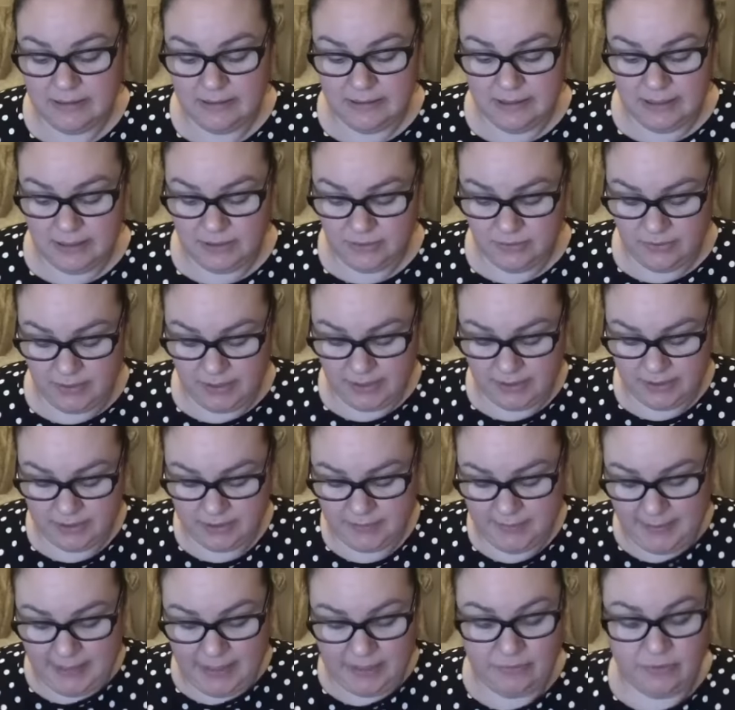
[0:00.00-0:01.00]
I don't think I can
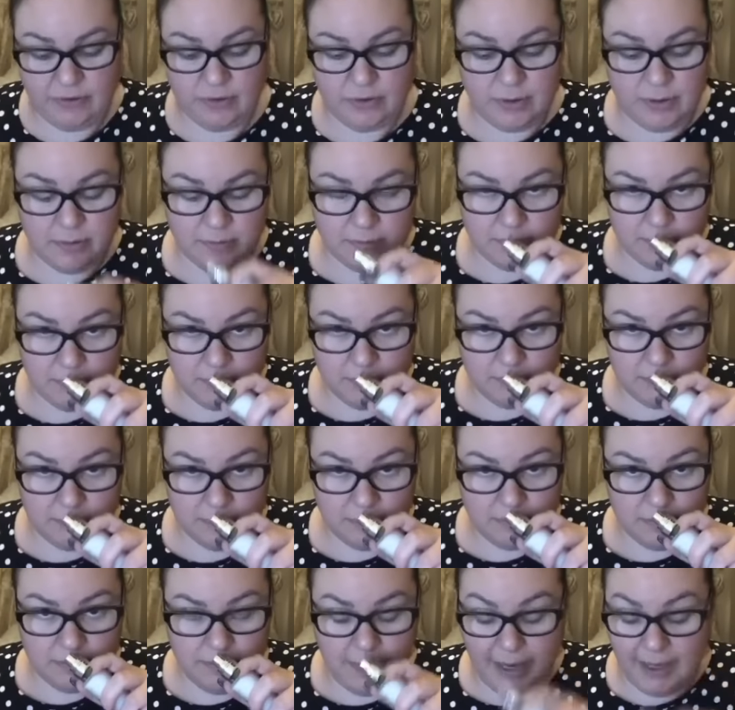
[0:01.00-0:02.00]
smell it through the...
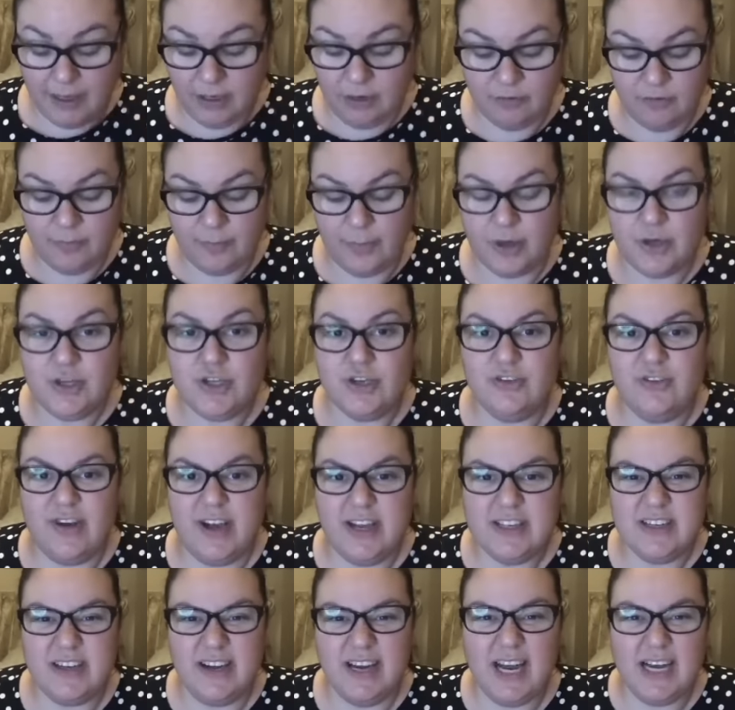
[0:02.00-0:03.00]
But I love a
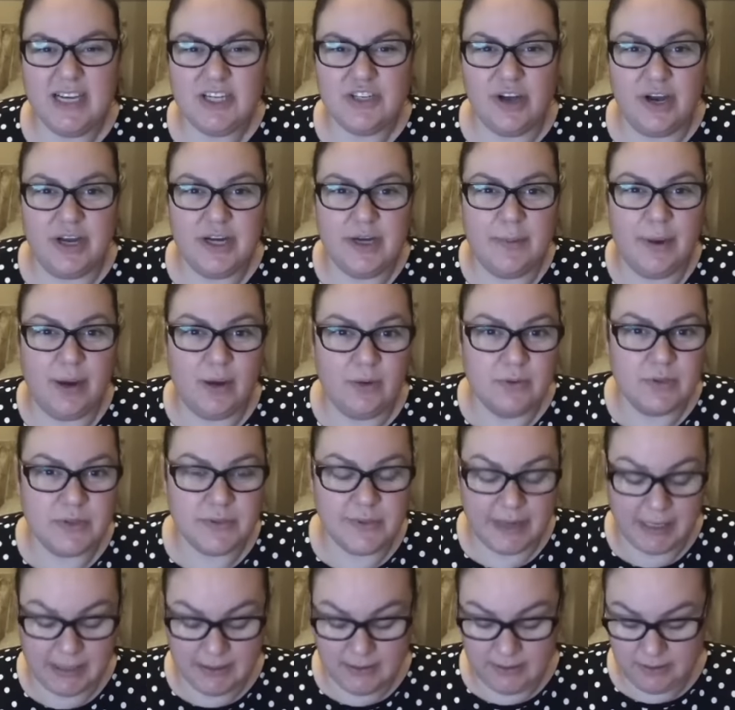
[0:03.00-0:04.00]
moisturiser. I like trying them out as
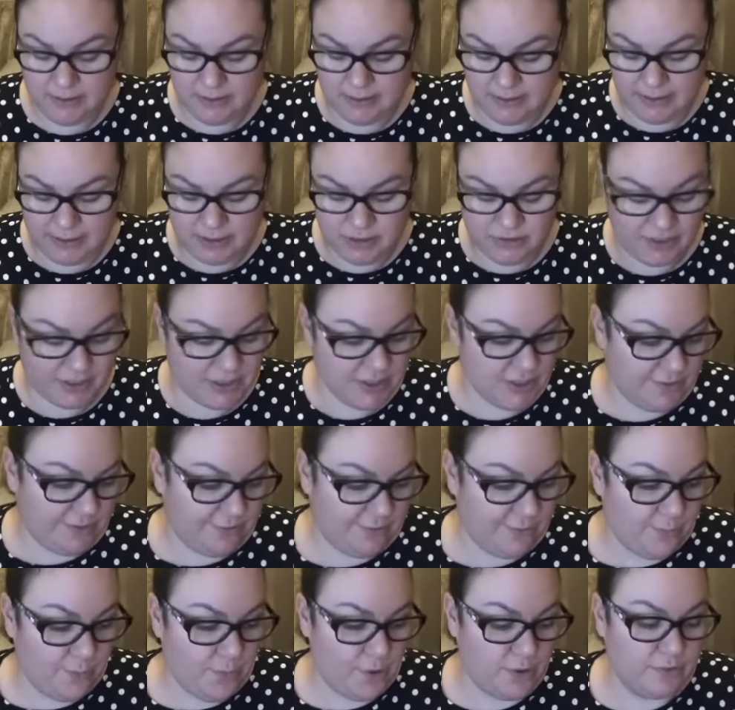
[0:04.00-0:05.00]
well. I like trying
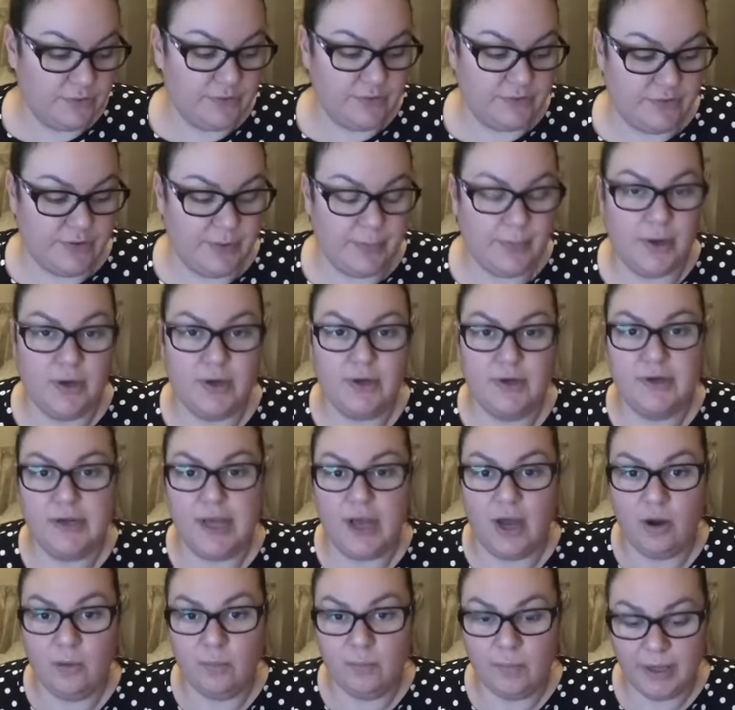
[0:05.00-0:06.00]
different ones, see what I can get
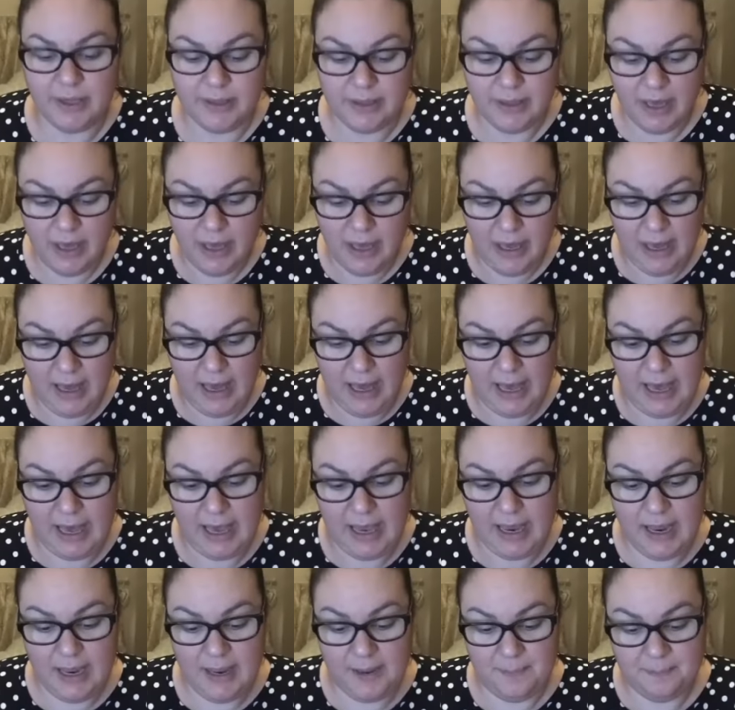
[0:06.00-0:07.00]
on with.
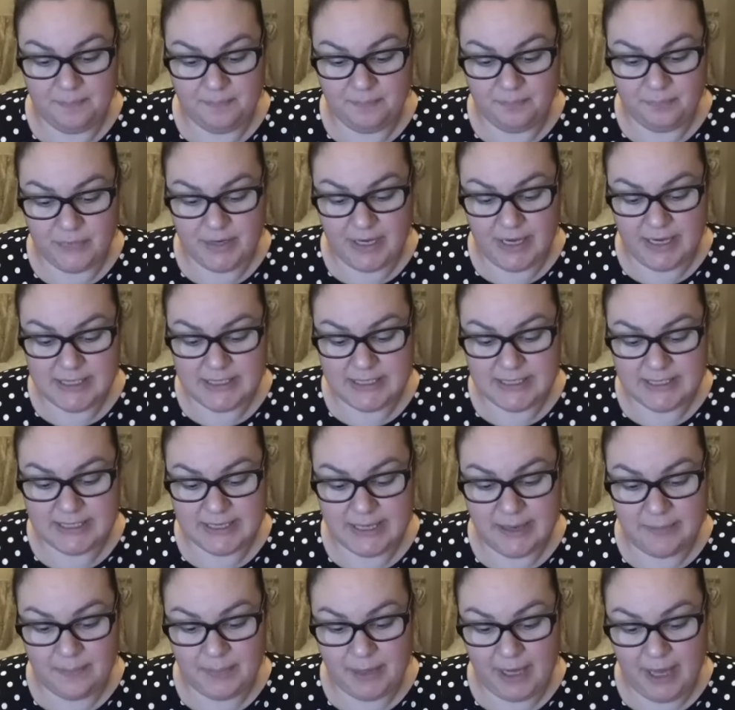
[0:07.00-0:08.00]
Is
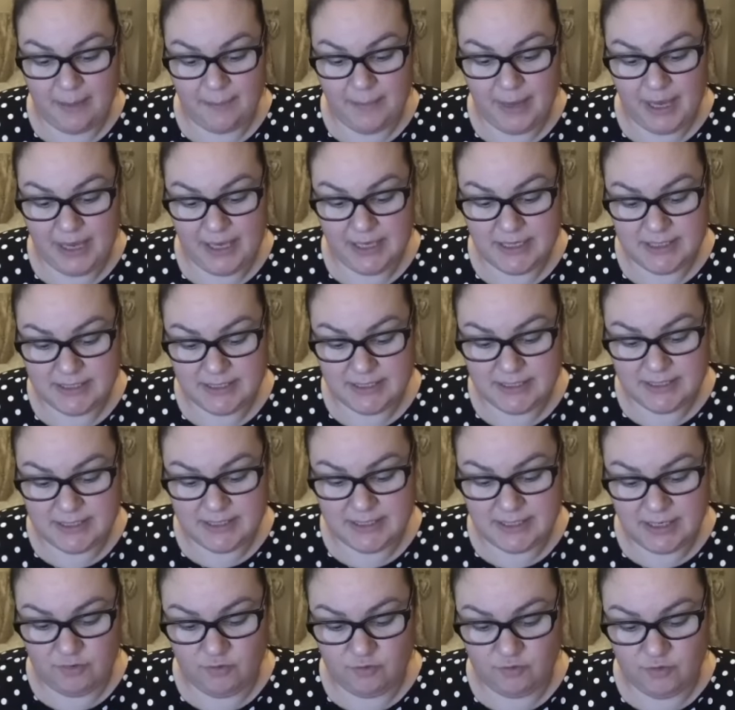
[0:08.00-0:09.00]
Skin Chemist's
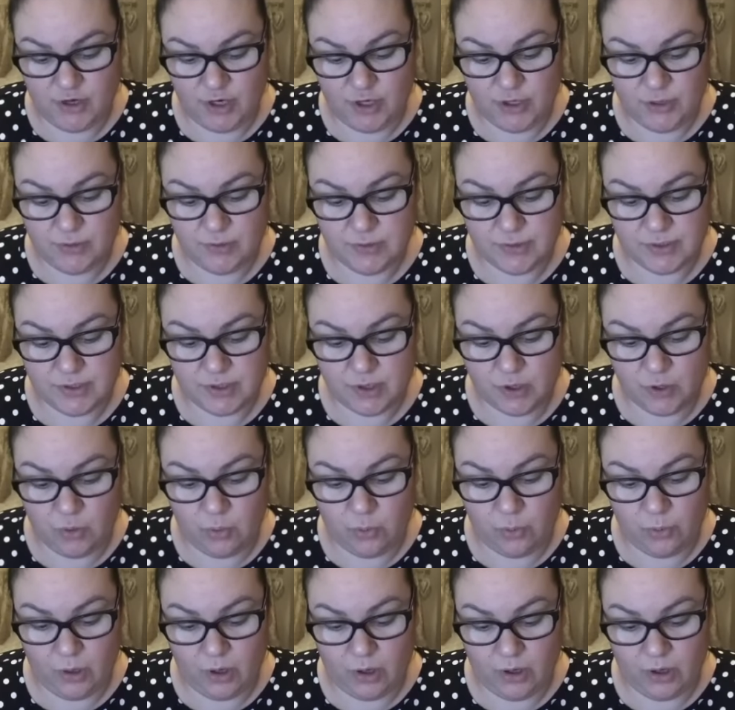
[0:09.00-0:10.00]
Rose
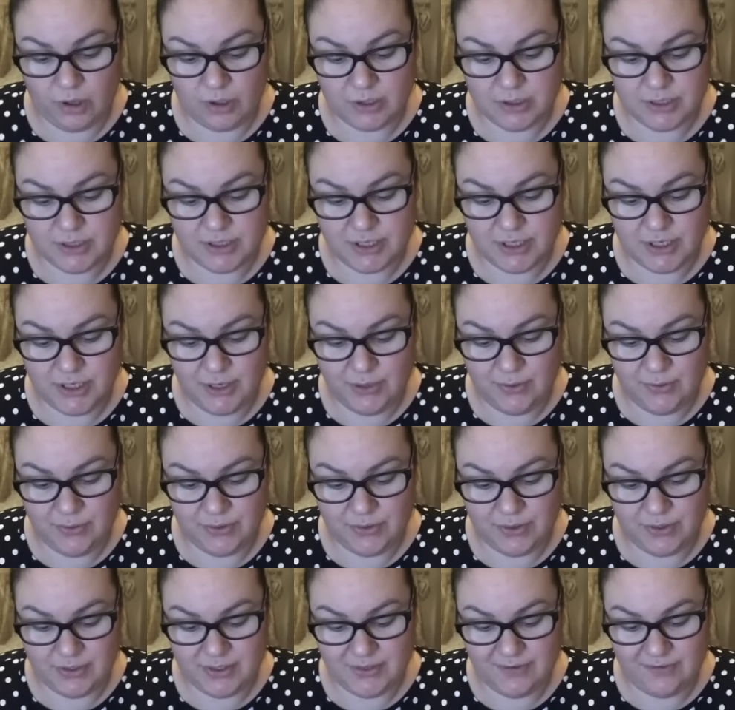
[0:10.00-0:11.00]
Quartz Youth
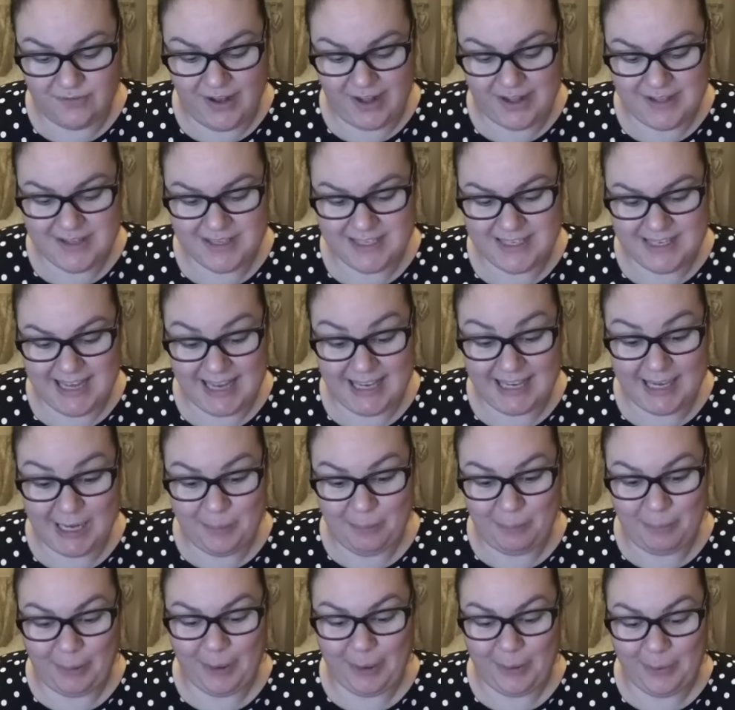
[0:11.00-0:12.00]
Defence
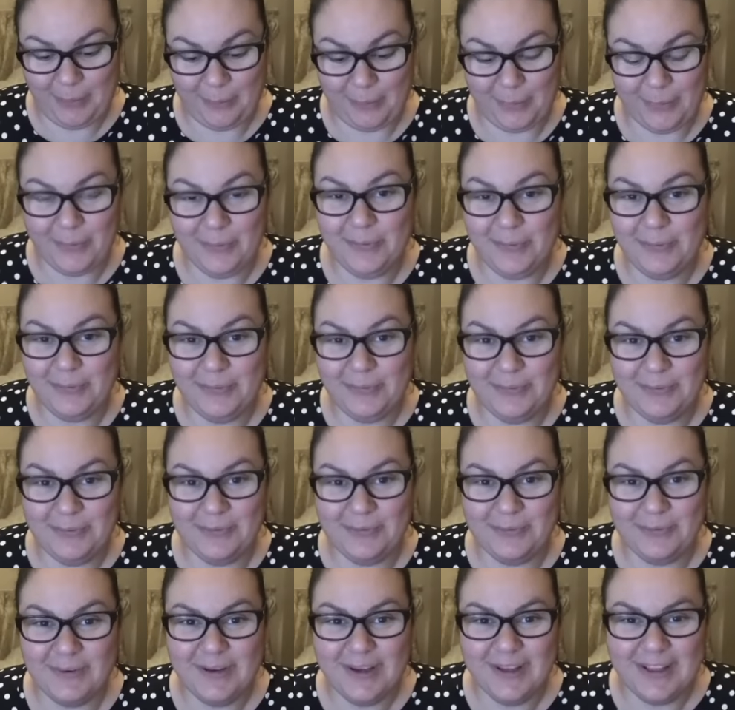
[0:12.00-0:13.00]
Lip Plump.
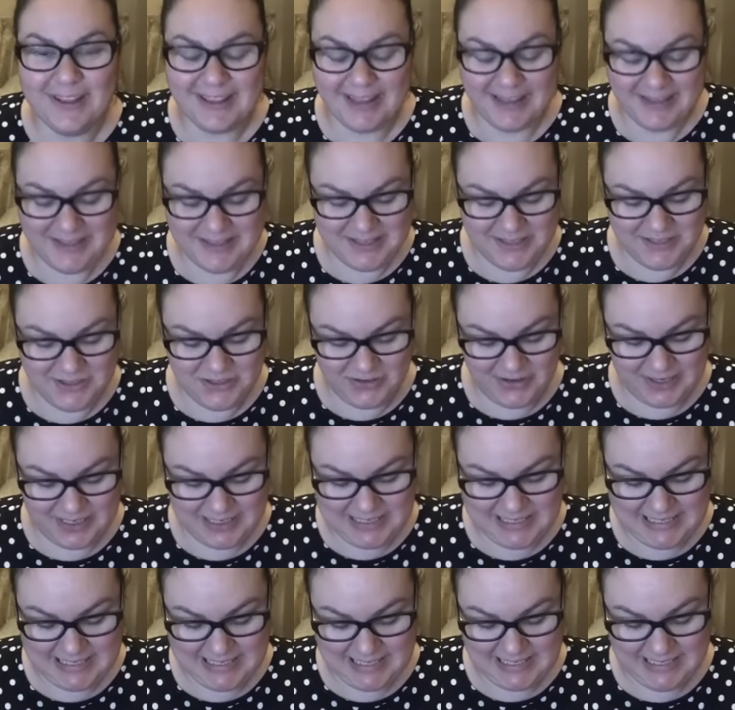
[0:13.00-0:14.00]
Ooh, that's
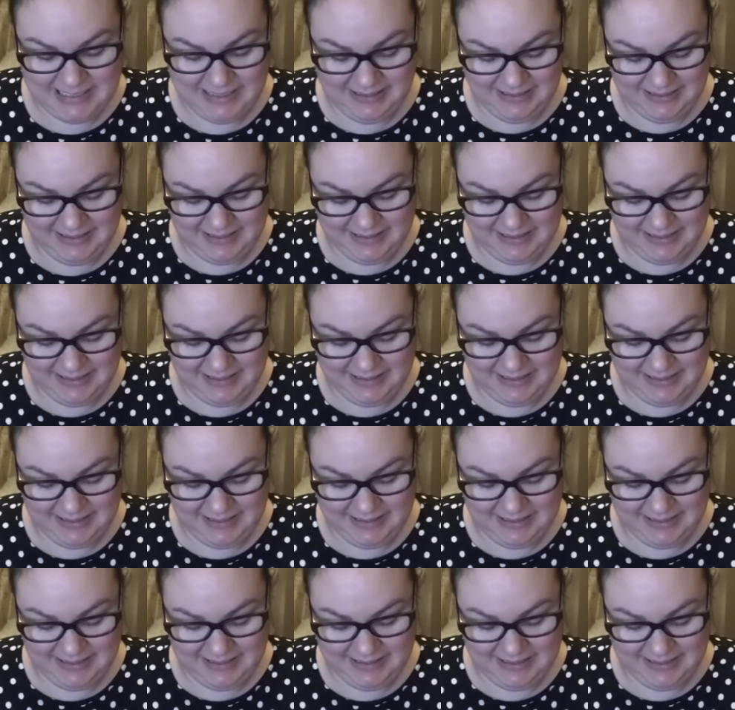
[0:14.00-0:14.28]
interesting.